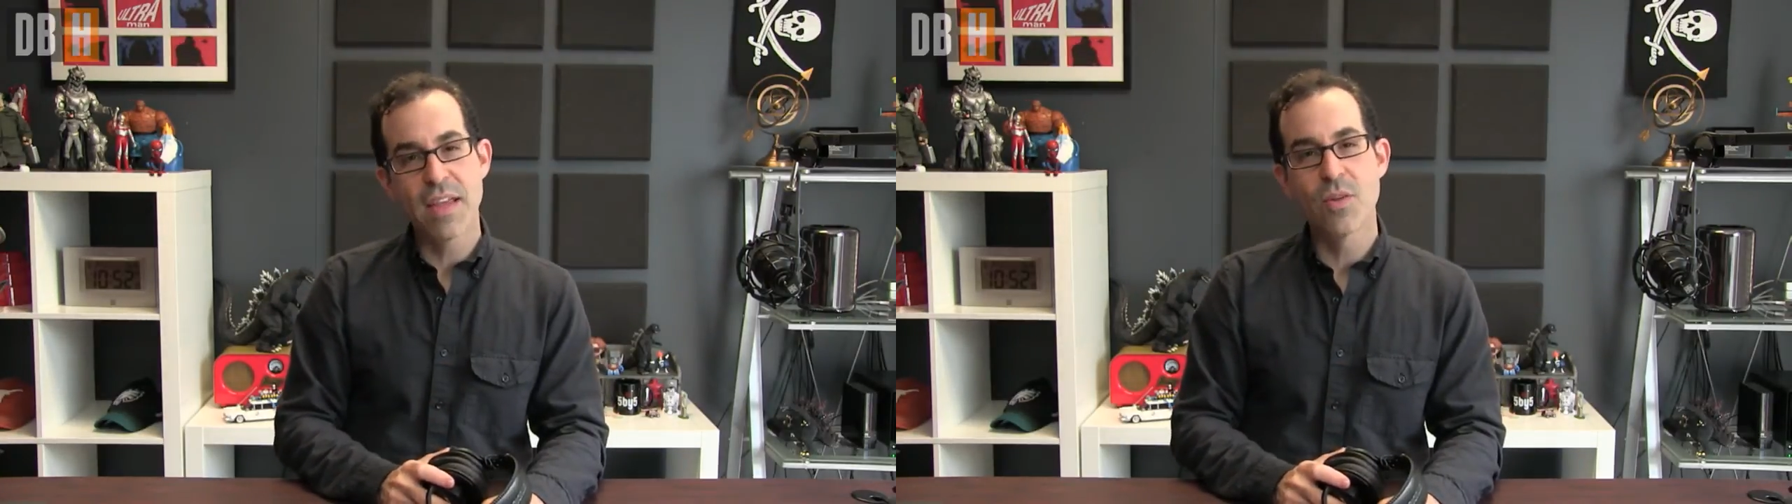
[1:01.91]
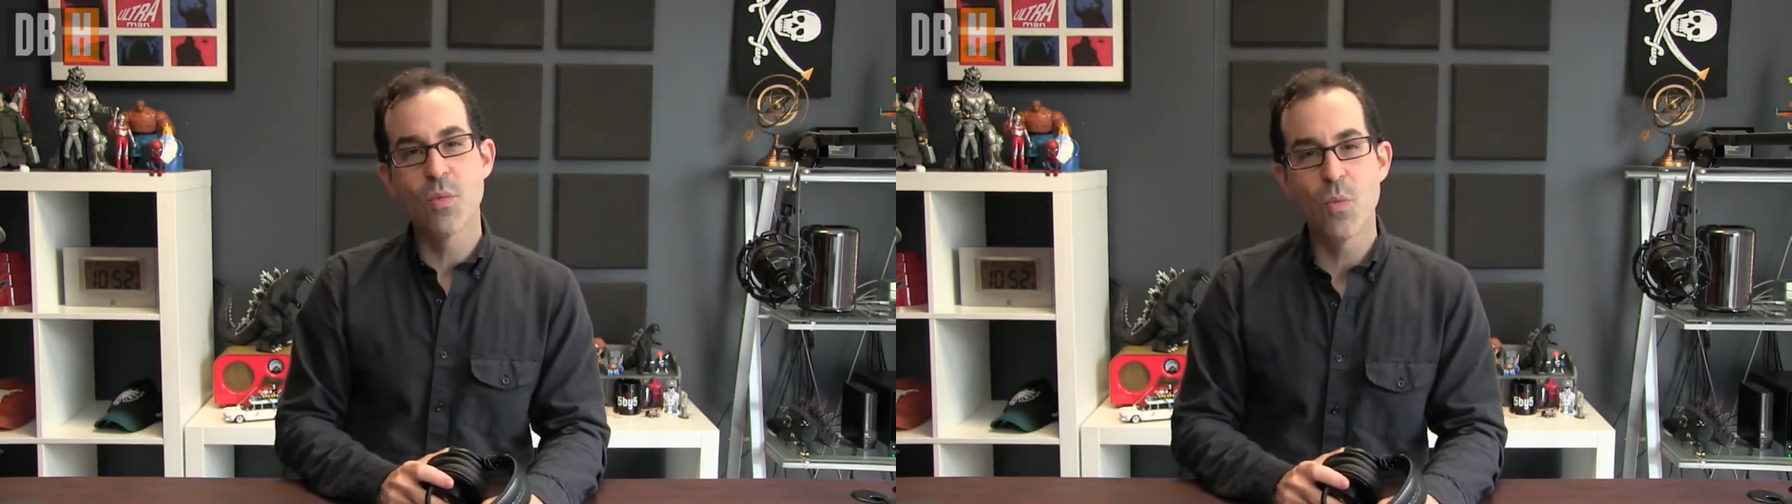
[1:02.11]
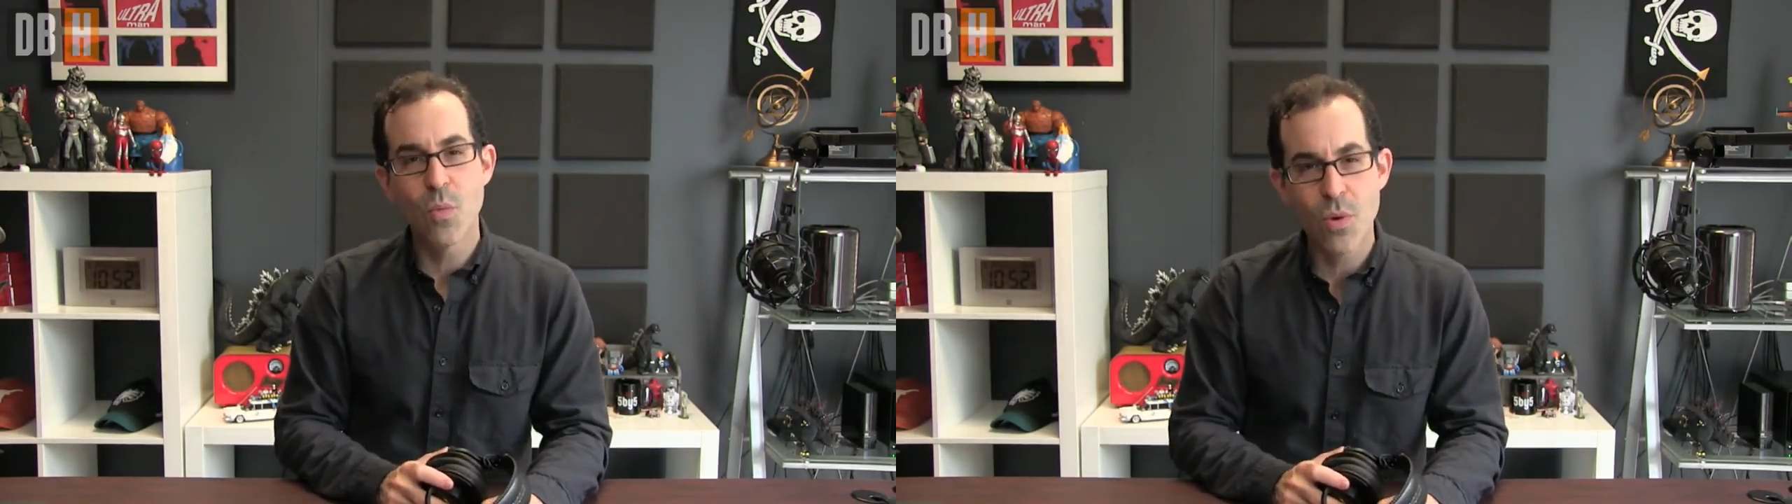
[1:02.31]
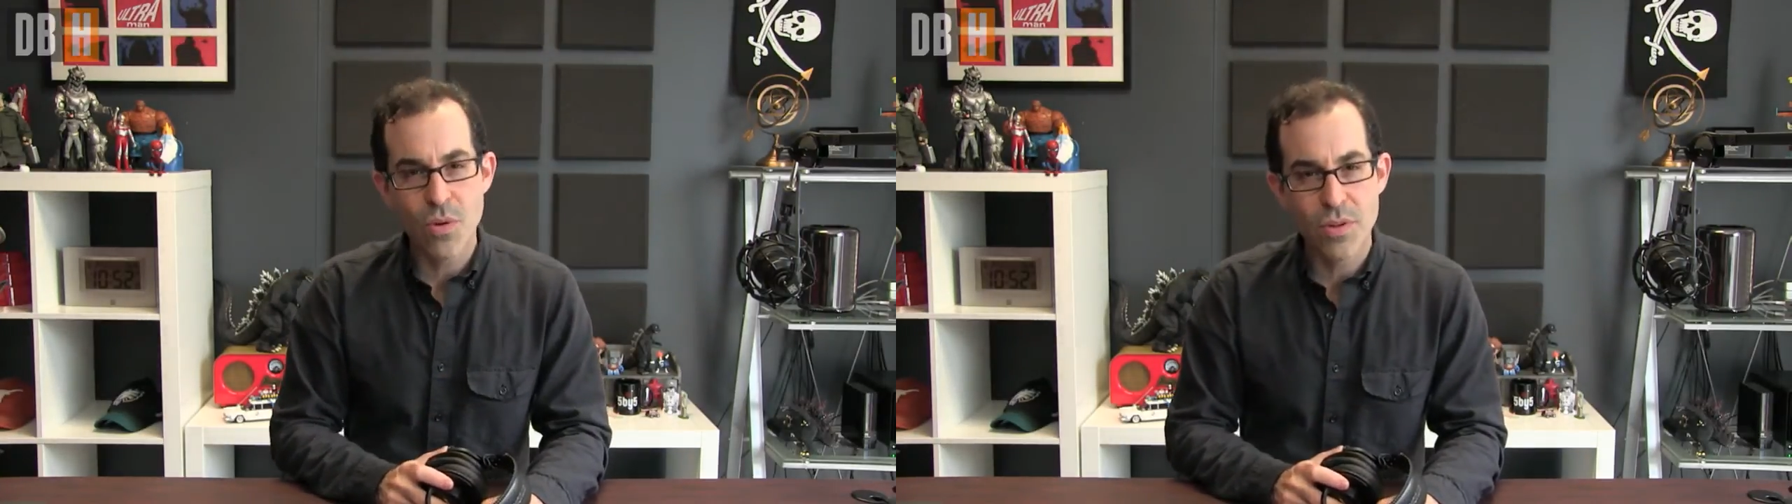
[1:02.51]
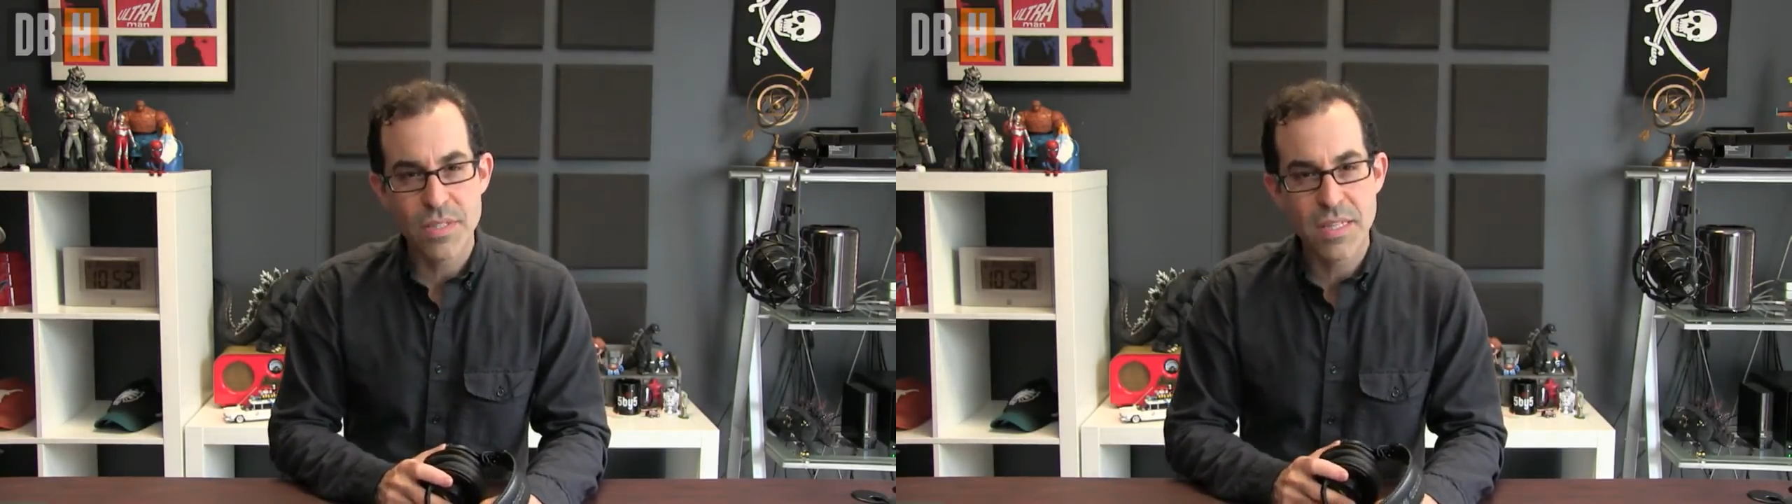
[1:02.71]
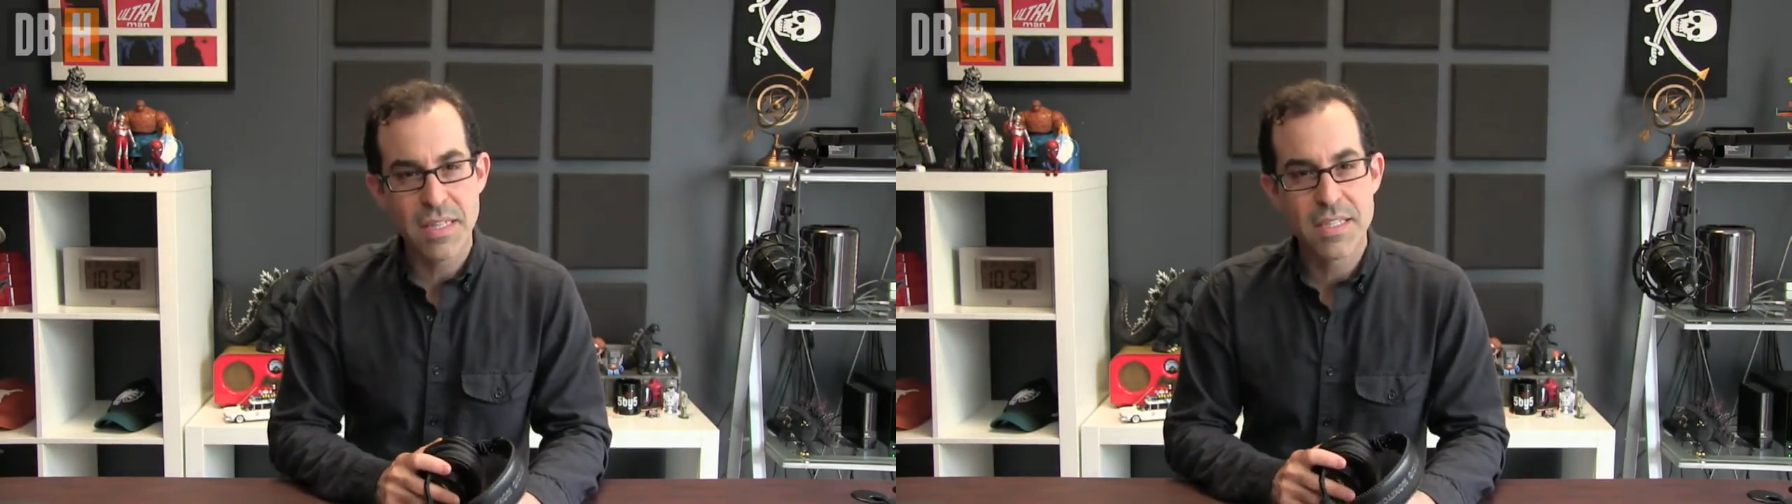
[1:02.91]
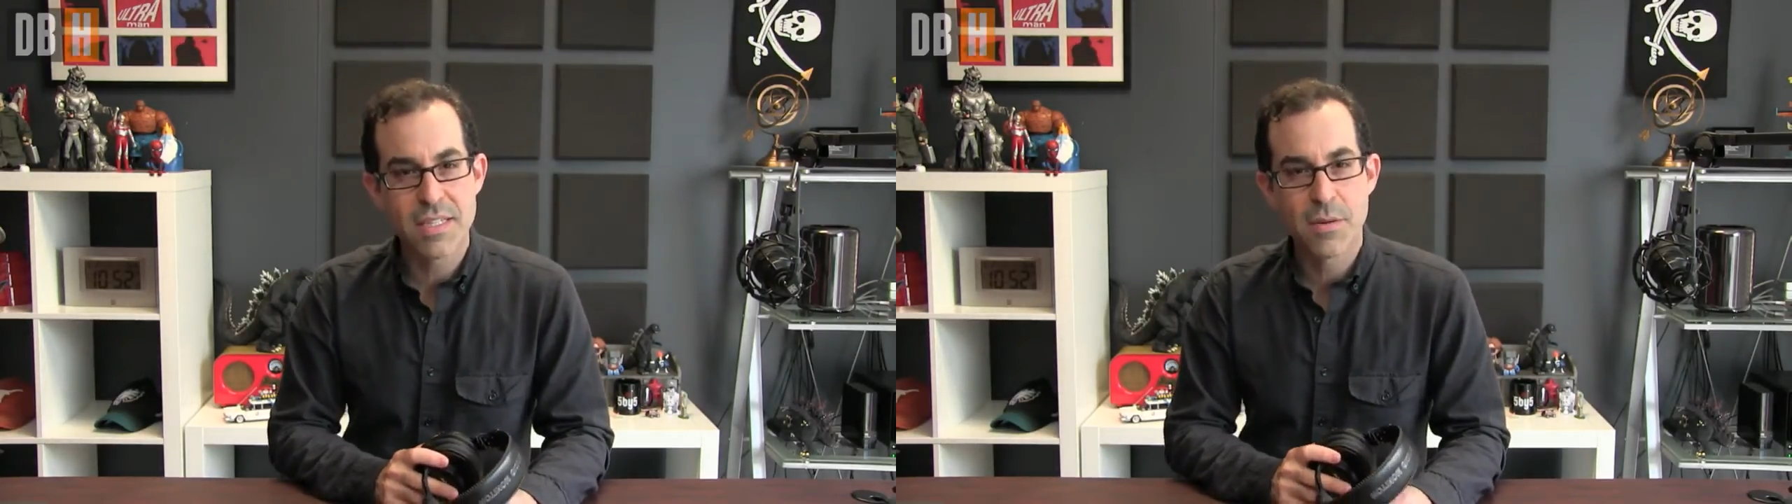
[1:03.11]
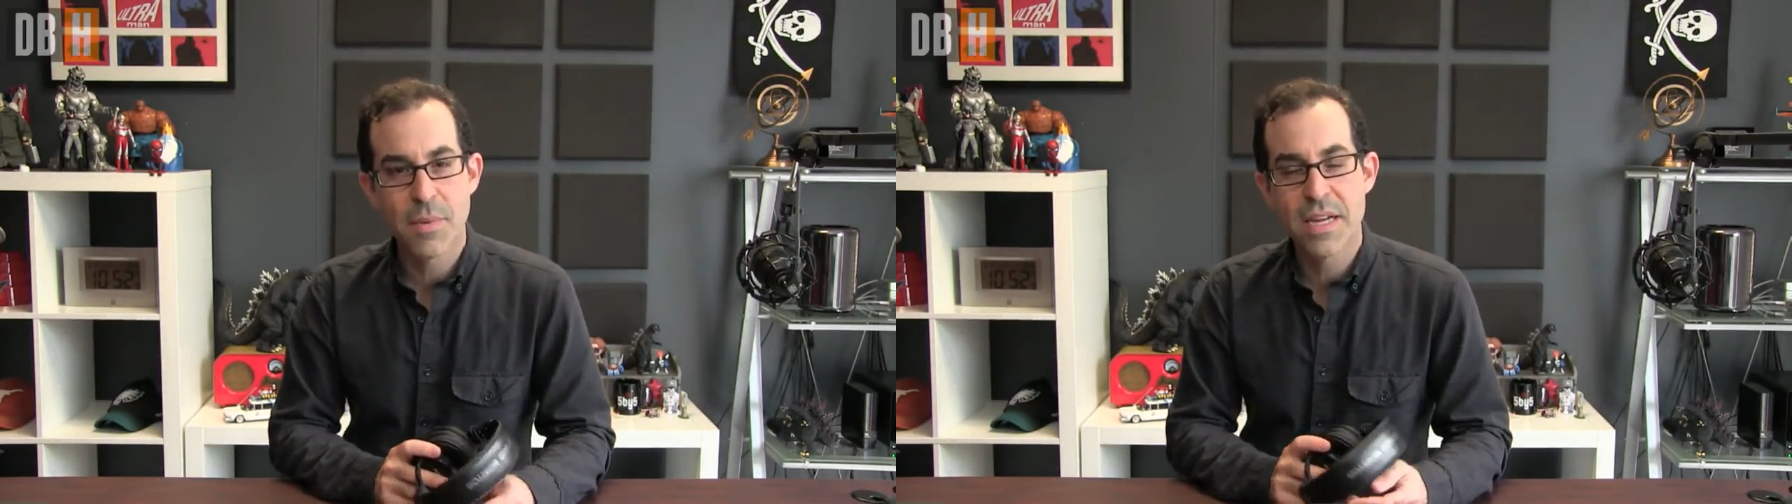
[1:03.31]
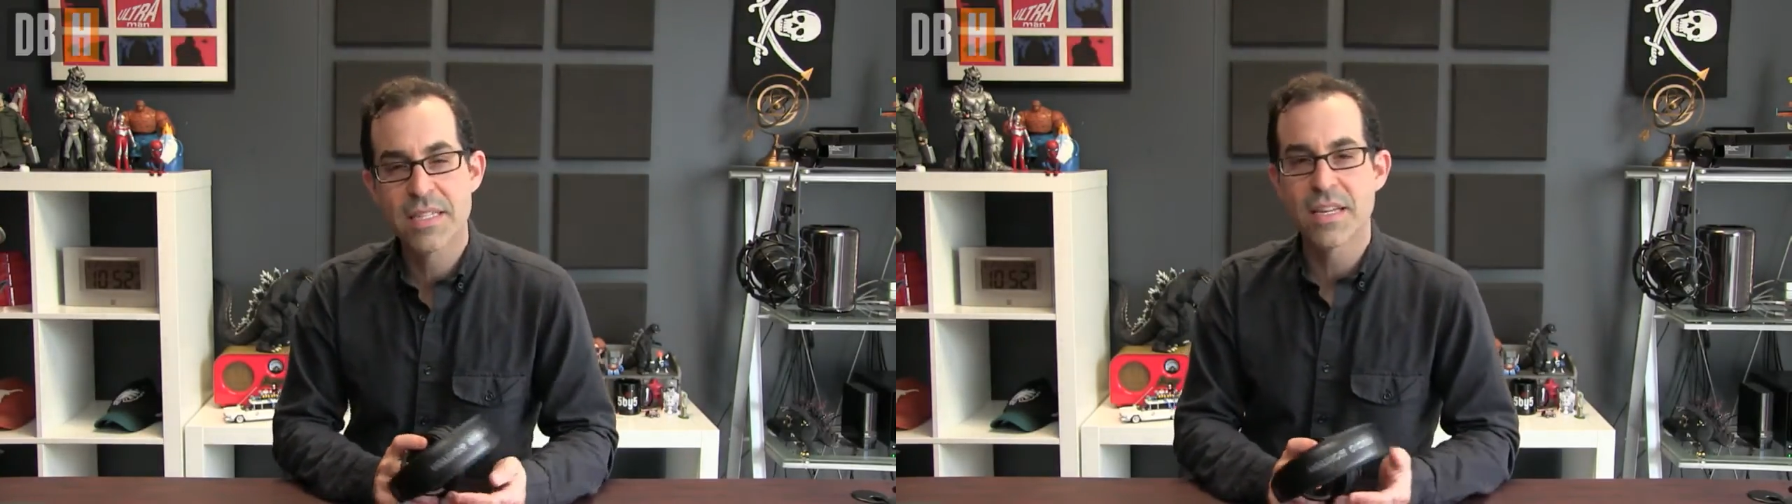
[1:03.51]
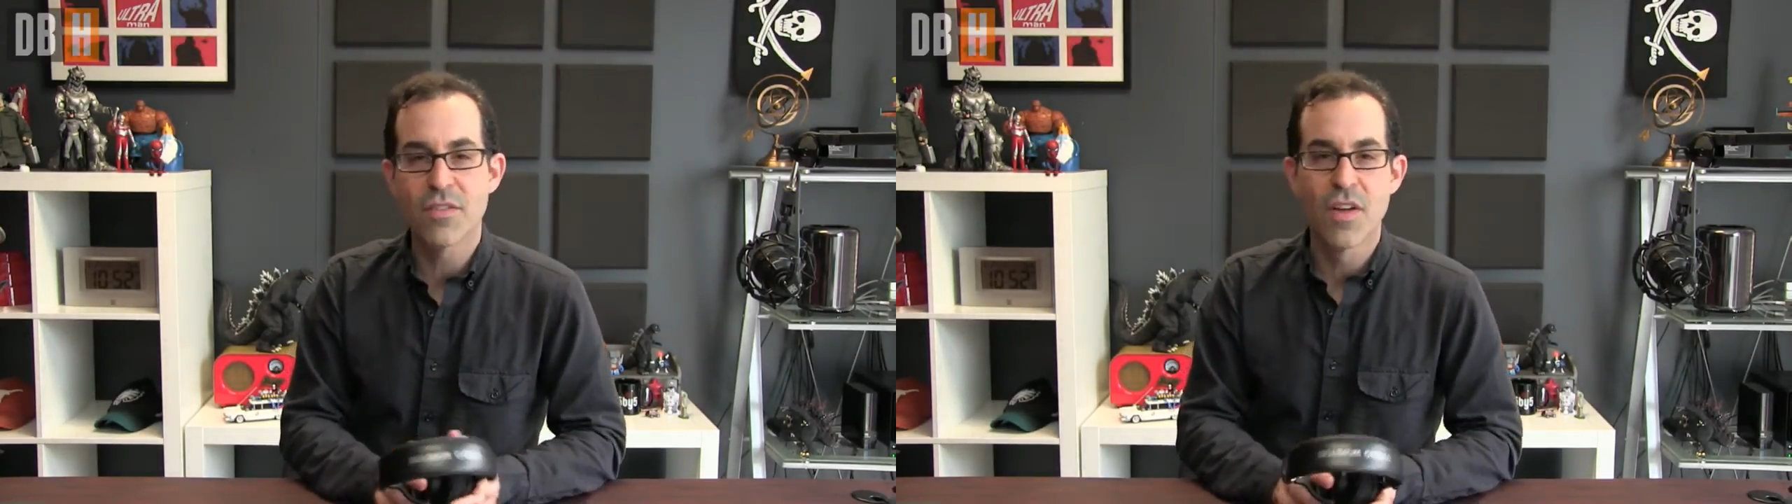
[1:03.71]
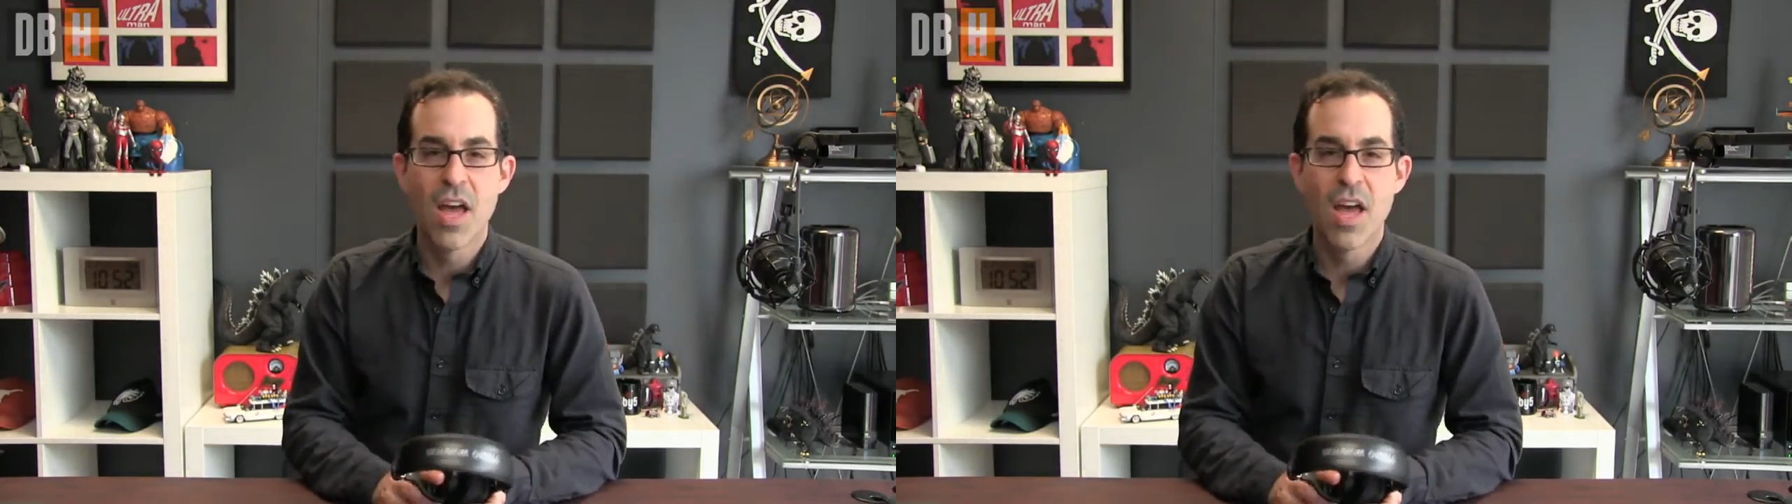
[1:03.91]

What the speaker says: in the world to listen to myself